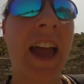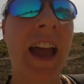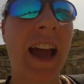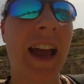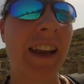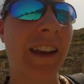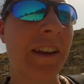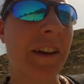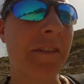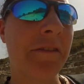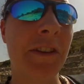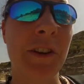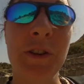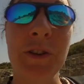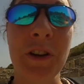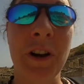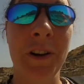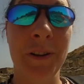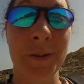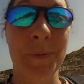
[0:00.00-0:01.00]
and her
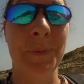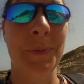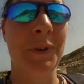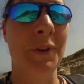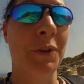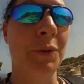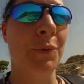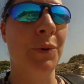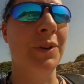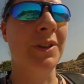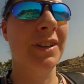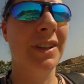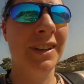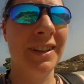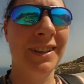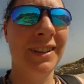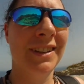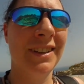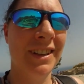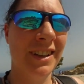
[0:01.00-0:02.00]
future husband would
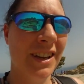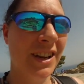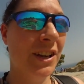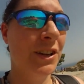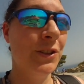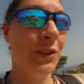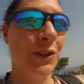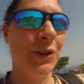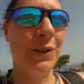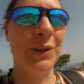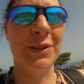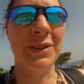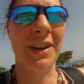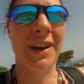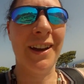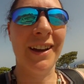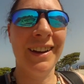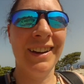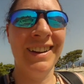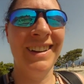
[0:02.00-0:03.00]
choose
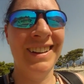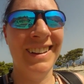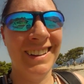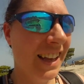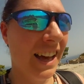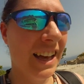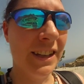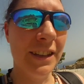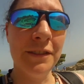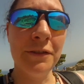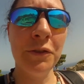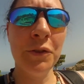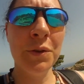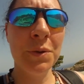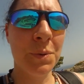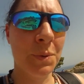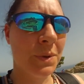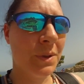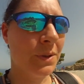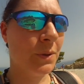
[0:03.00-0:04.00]
her. And
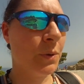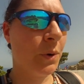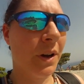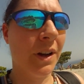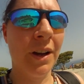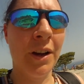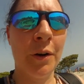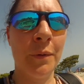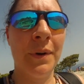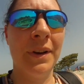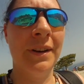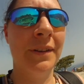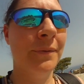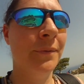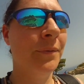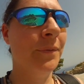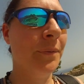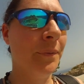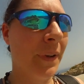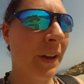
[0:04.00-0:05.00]
divorce was quite common
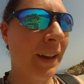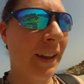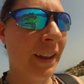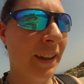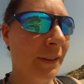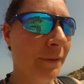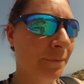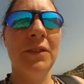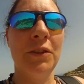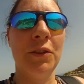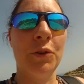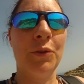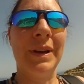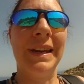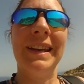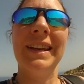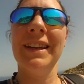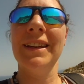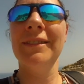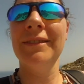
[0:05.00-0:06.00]
back in the
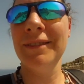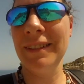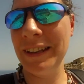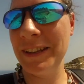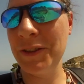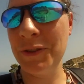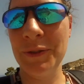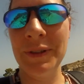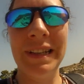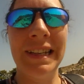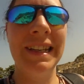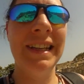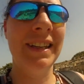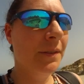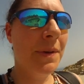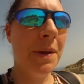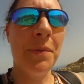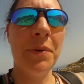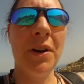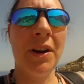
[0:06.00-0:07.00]
Greek history.
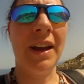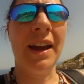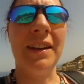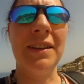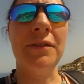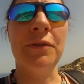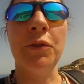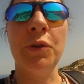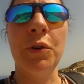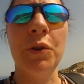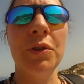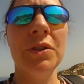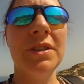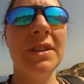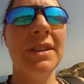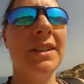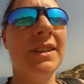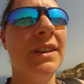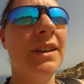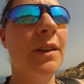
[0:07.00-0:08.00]
People could get
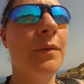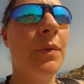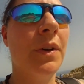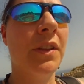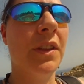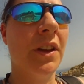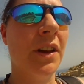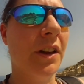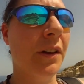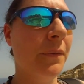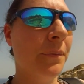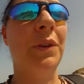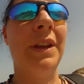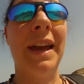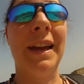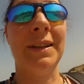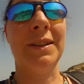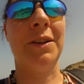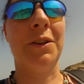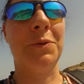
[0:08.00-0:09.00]
divorced, but the
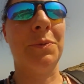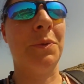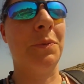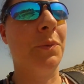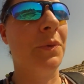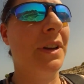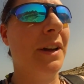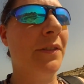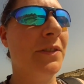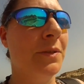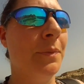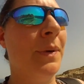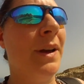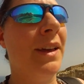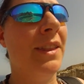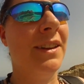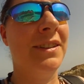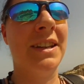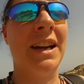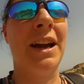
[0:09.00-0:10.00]
ex-husband would have to pay
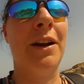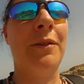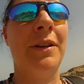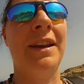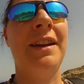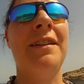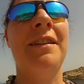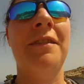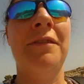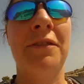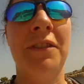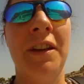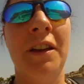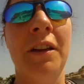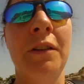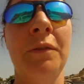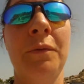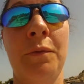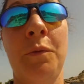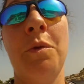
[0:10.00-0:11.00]
the dowry if the
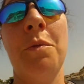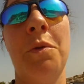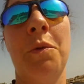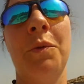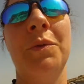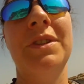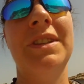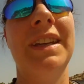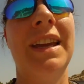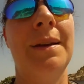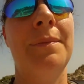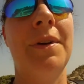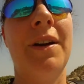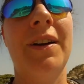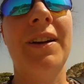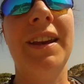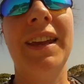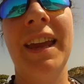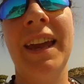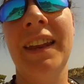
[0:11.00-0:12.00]
woman wanted to get
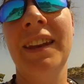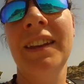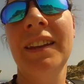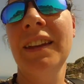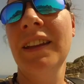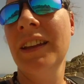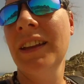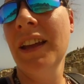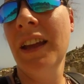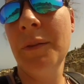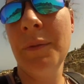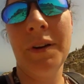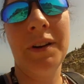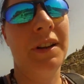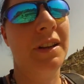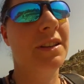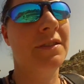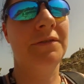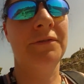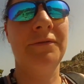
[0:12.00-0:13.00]
married again. Right,
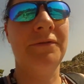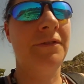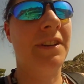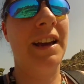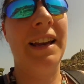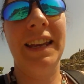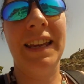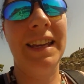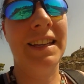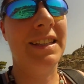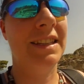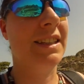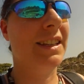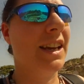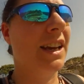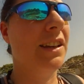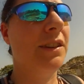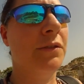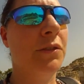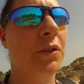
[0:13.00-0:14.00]
it's fairly easy to
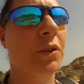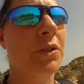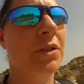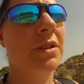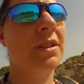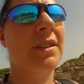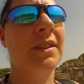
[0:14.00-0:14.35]
get divorced.